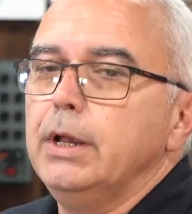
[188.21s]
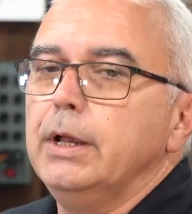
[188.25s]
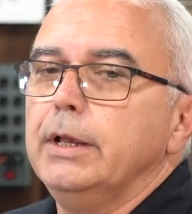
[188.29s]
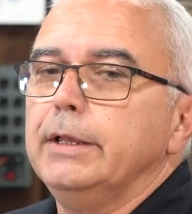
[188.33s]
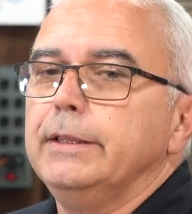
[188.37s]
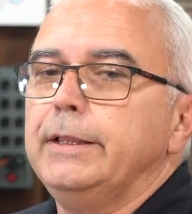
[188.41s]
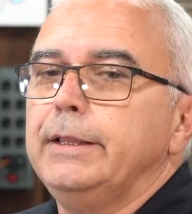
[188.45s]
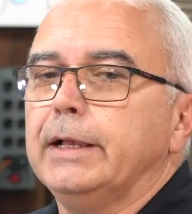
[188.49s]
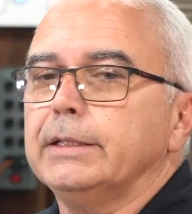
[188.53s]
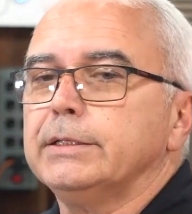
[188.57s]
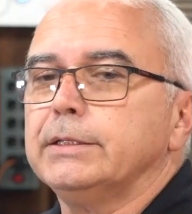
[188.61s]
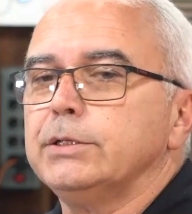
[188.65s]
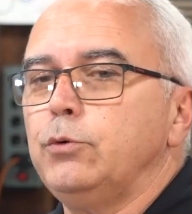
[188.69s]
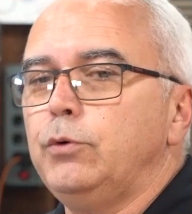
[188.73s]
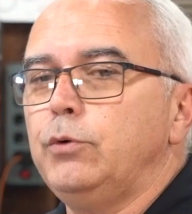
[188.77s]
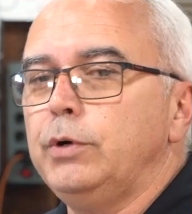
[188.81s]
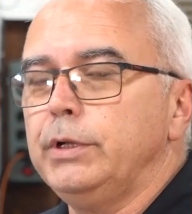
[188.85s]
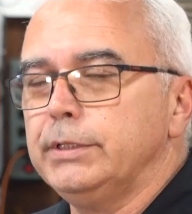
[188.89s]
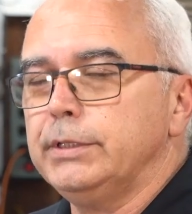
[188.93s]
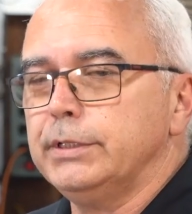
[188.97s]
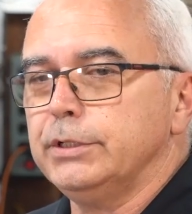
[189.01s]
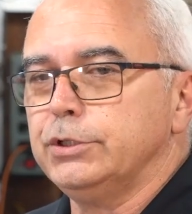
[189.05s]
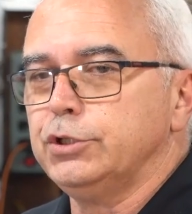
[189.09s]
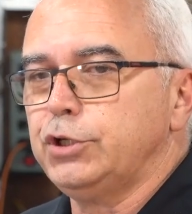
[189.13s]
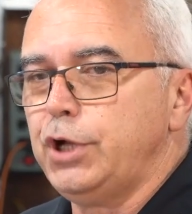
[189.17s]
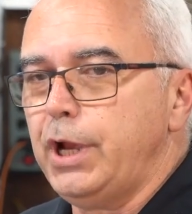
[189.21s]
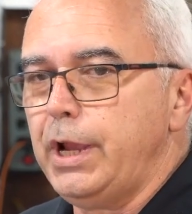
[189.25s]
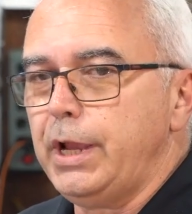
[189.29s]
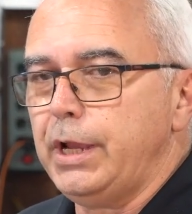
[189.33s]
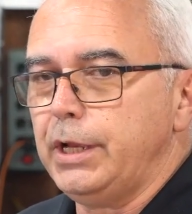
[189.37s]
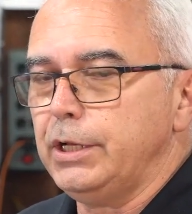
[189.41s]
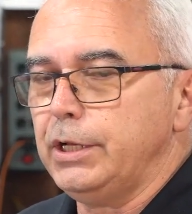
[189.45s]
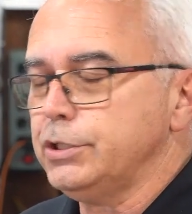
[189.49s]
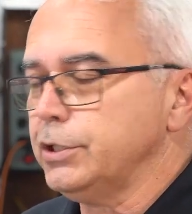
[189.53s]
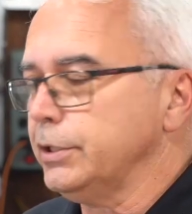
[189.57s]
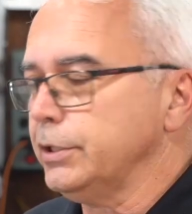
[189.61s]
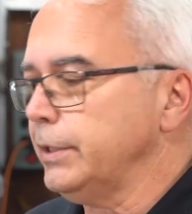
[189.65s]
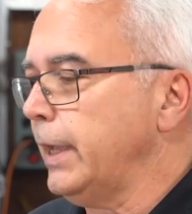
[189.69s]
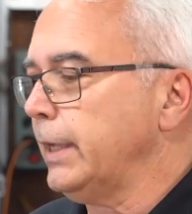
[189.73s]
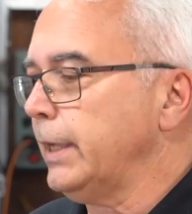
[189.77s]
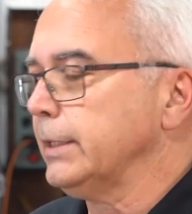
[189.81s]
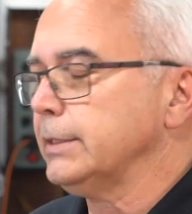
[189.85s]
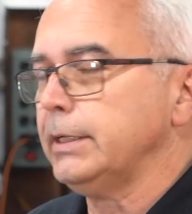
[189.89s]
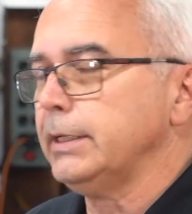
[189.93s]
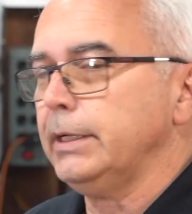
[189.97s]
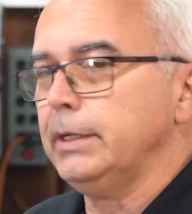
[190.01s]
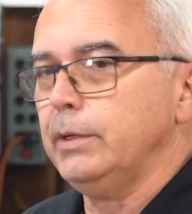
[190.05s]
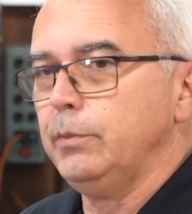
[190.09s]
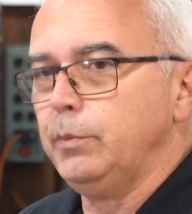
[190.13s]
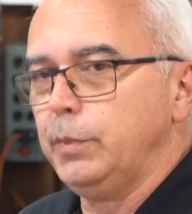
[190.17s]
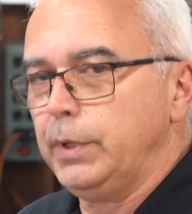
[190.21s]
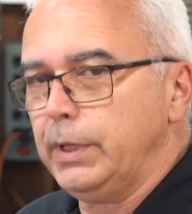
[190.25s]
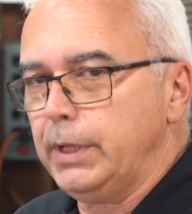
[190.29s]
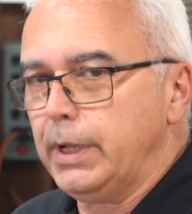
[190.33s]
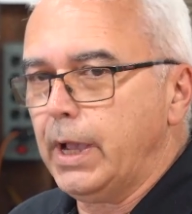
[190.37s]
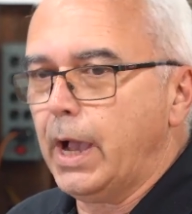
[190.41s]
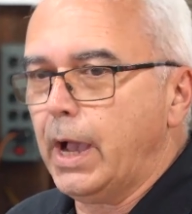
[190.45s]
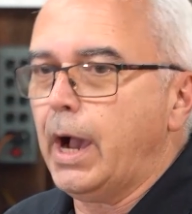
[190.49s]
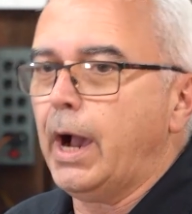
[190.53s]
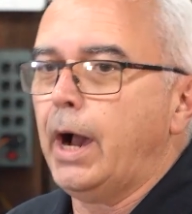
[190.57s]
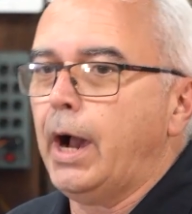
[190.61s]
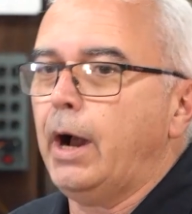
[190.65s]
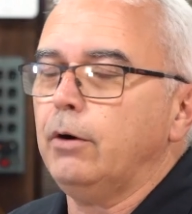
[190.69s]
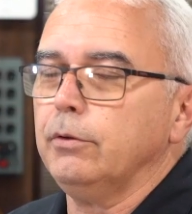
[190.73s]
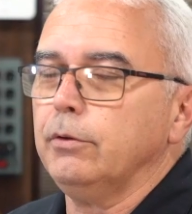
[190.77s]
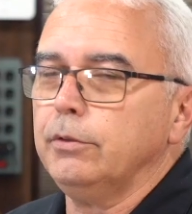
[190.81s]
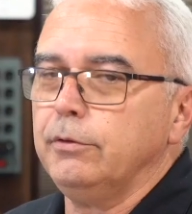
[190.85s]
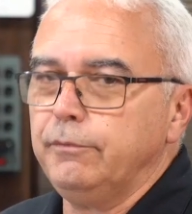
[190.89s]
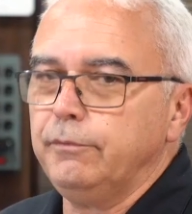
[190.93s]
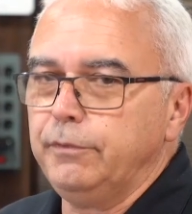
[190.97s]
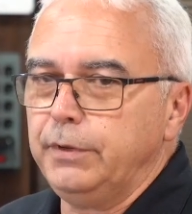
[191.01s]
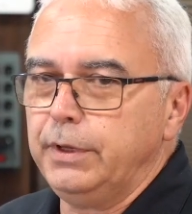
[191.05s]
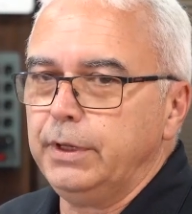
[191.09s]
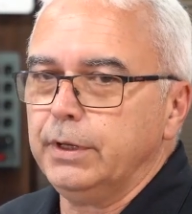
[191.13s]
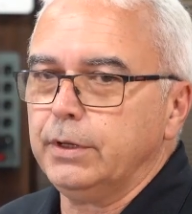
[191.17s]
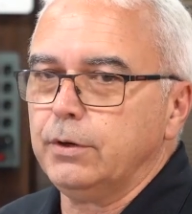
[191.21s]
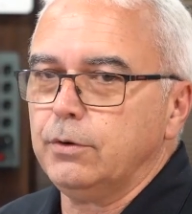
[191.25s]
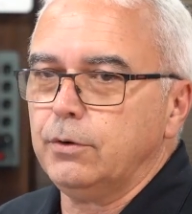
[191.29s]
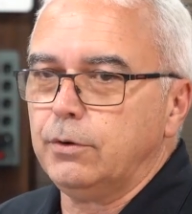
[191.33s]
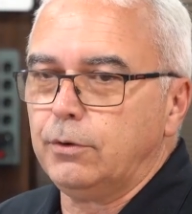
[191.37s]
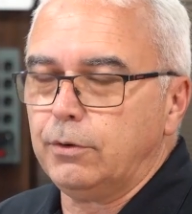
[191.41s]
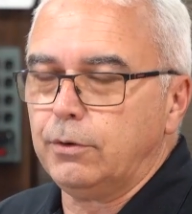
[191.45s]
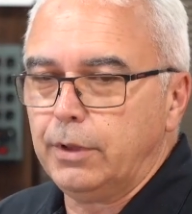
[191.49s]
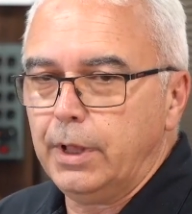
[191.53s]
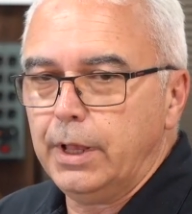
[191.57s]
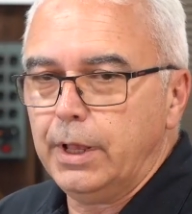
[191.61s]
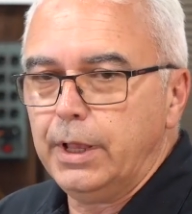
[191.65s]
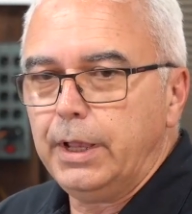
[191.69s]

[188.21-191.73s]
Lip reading: that's going to change, and that's going to be how the vehicle